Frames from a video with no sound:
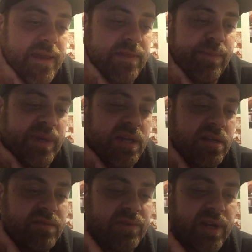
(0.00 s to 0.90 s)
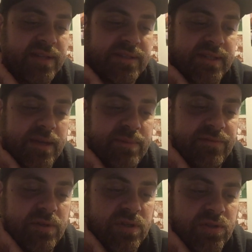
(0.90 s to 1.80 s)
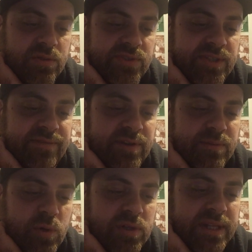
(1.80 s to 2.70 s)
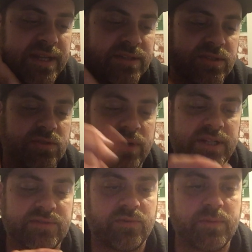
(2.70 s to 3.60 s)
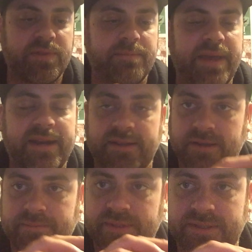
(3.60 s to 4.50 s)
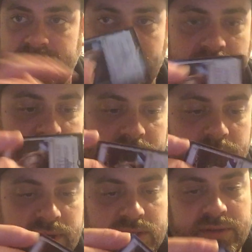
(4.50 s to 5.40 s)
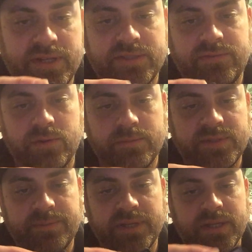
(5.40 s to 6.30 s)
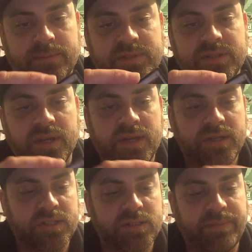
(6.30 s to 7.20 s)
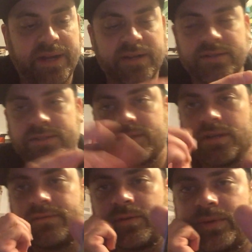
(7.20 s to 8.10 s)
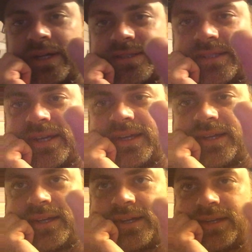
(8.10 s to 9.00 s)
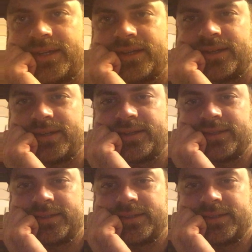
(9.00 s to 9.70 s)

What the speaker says: At the beginning of your end step, if you control 7 or more lands, transform Thematic Compass. And when it transforms, it becomes Spires of Orazca.